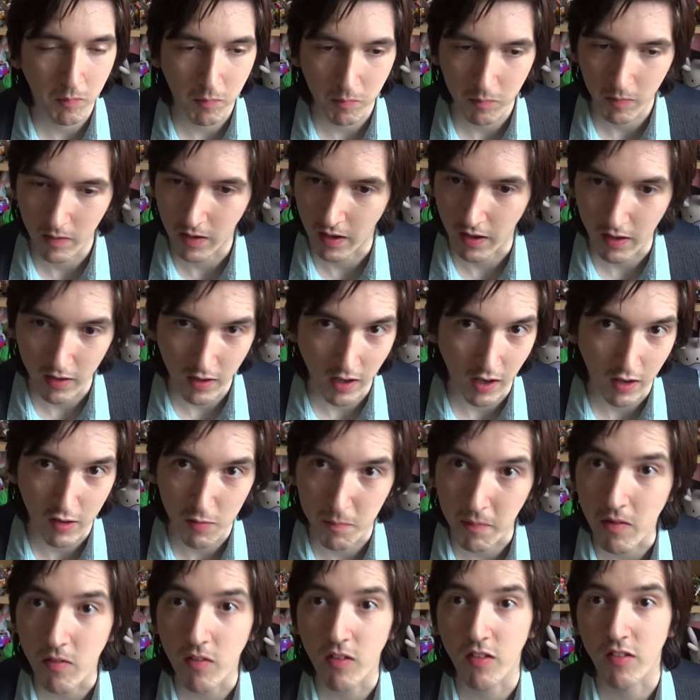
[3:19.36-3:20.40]
the
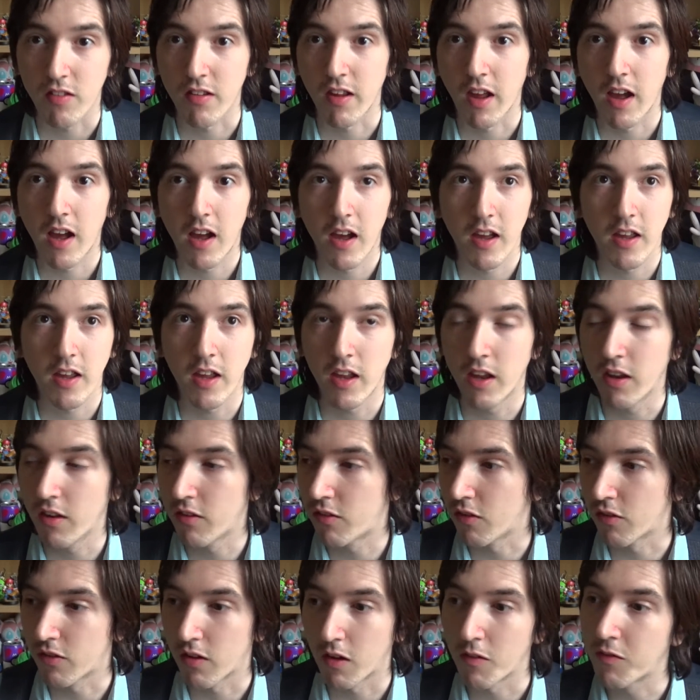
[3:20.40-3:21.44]
experienced guy, he's
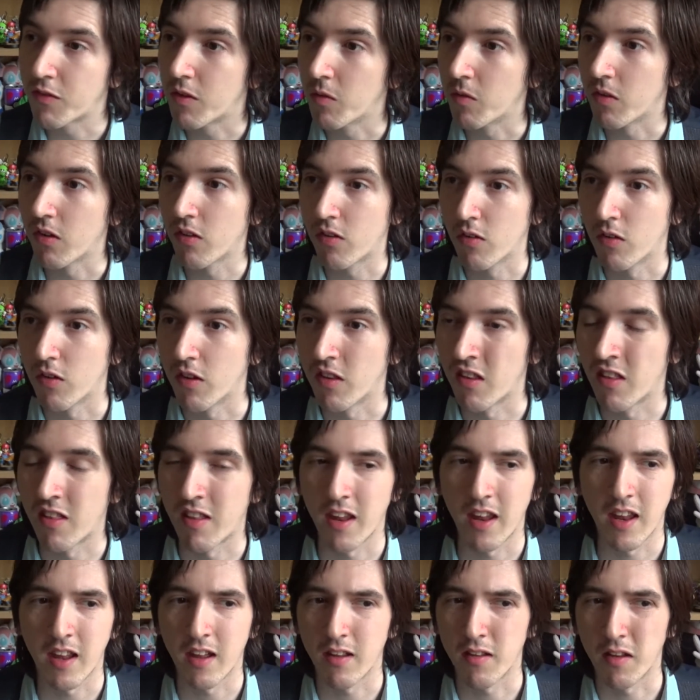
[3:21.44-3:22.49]
just off doing his own thing.